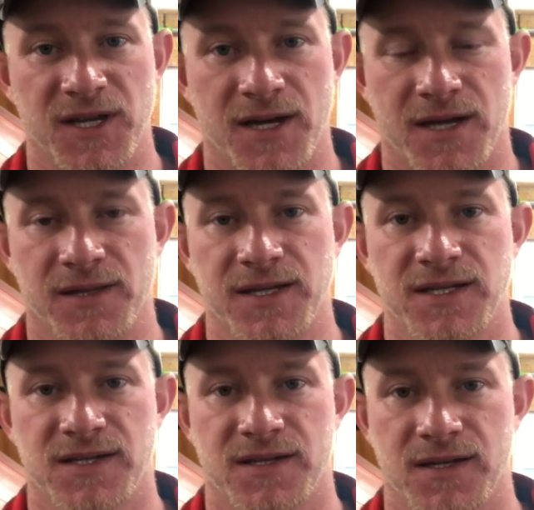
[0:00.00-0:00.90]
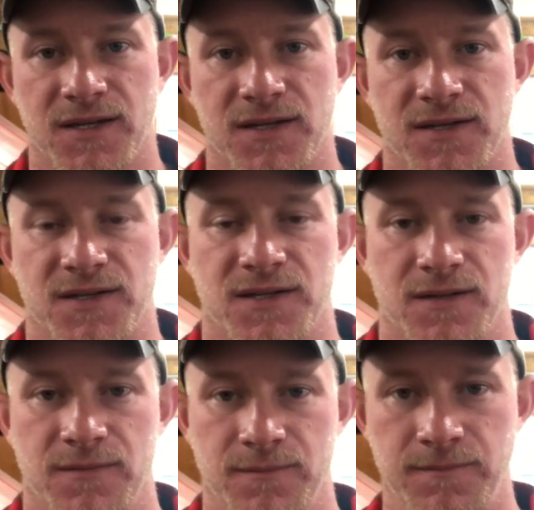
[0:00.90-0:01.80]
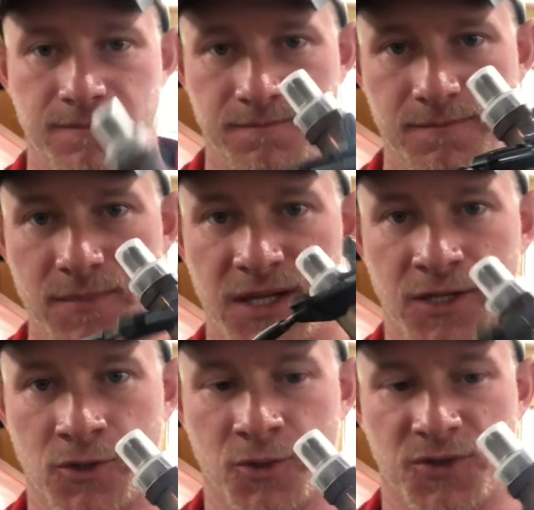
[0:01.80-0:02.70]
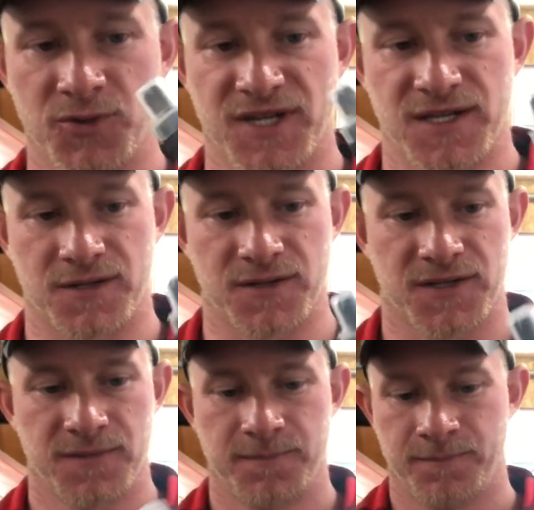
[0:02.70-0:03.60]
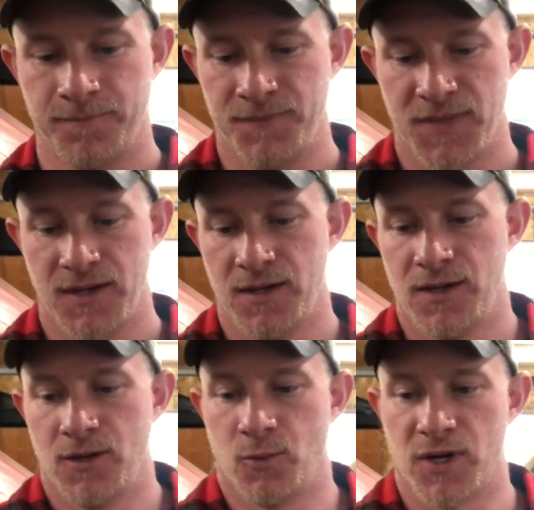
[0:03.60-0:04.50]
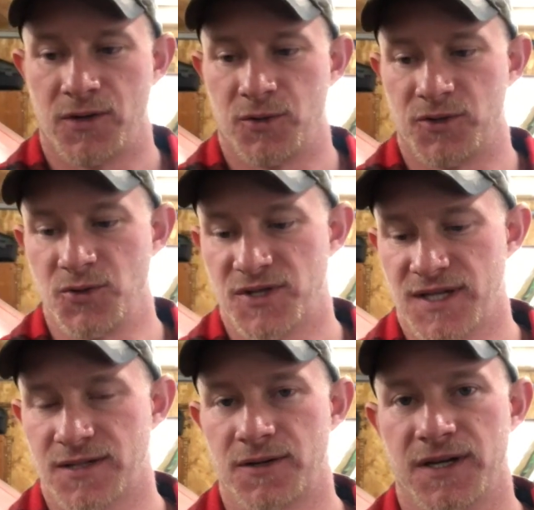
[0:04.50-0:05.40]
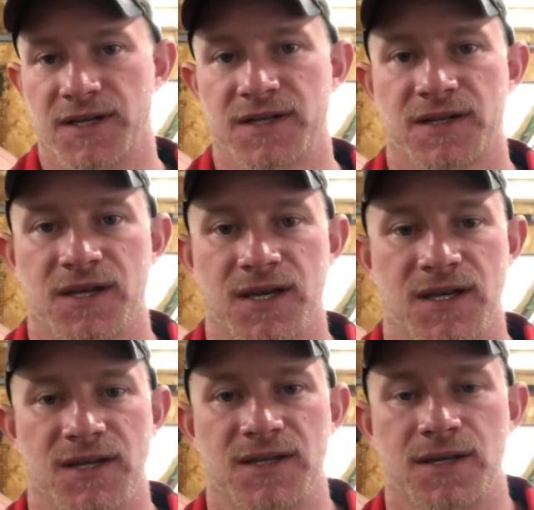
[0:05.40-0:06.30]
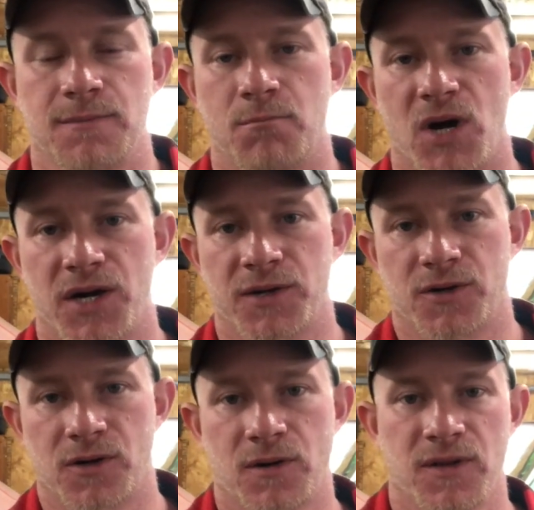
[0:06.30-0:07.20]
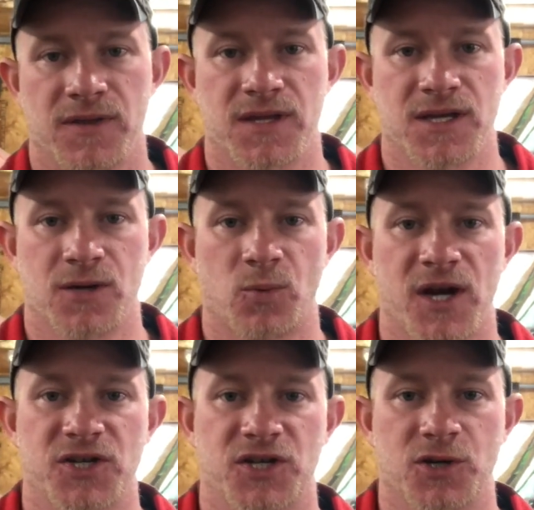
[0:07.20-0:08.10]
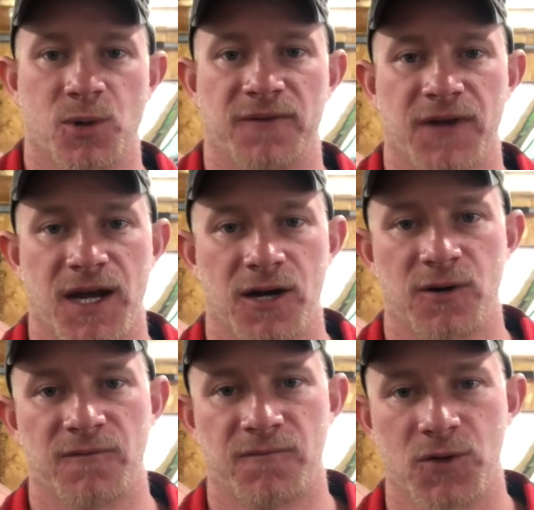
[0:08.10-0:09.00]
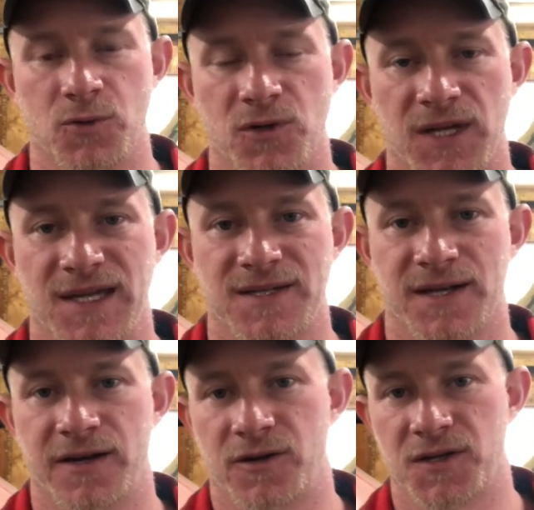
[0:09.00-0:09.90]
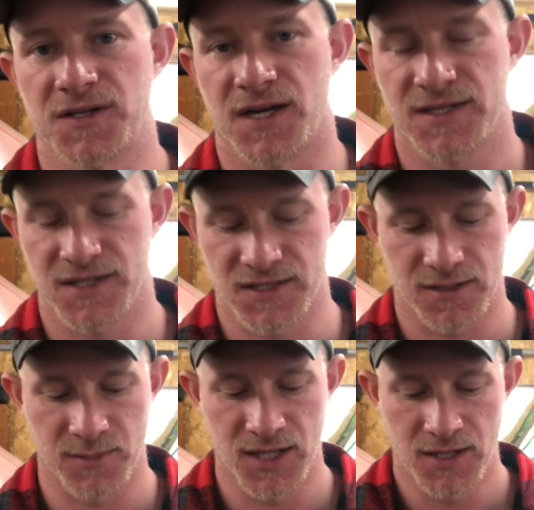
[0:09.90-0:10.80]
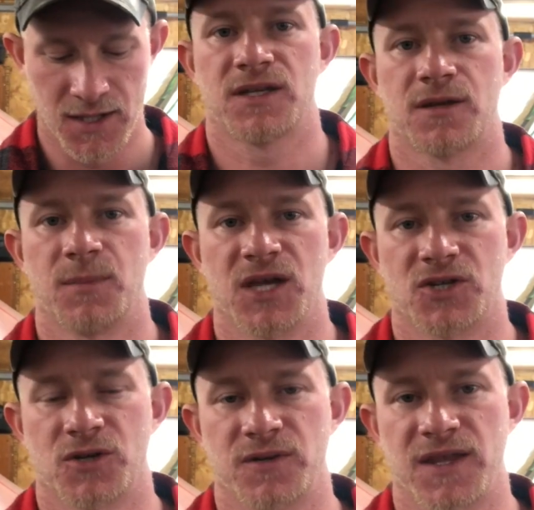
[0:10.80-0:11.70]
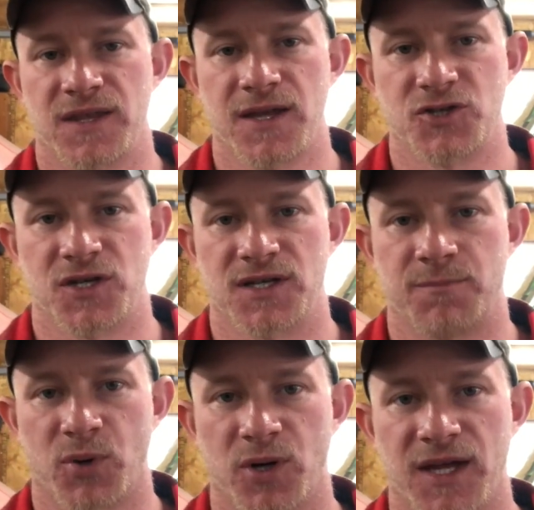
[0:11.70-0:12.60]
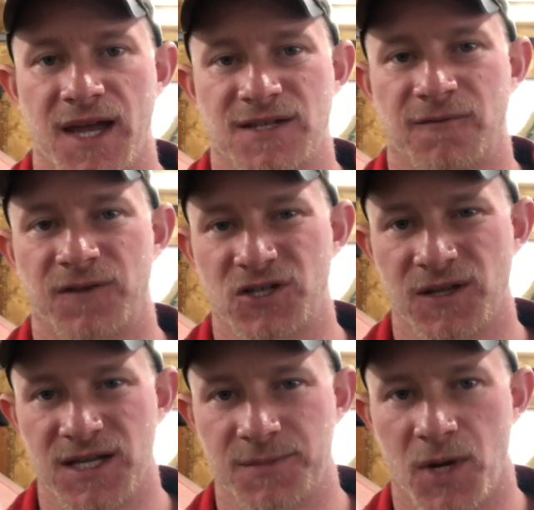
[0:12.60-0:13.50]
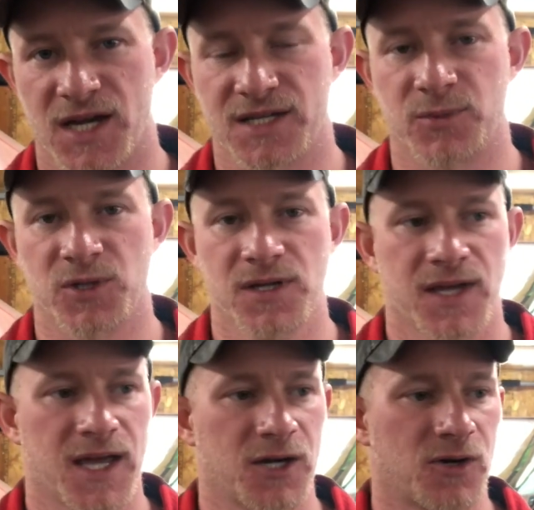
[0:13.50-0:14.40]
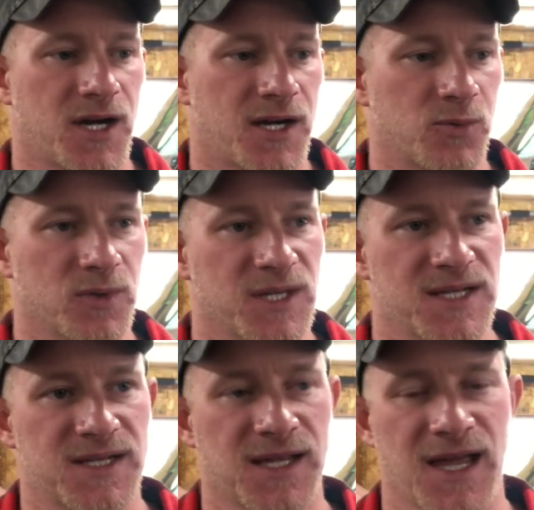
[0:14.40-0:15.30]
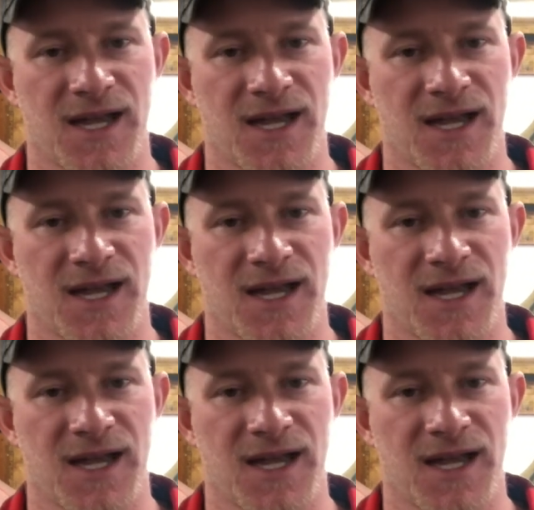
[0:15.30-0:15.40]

not least is your O2 sensors. What an O2 sensor does is monitor the ratio of air and fuel inside your exhaust system to make sure that the engine is burning as efficiently as possible and you're not releasing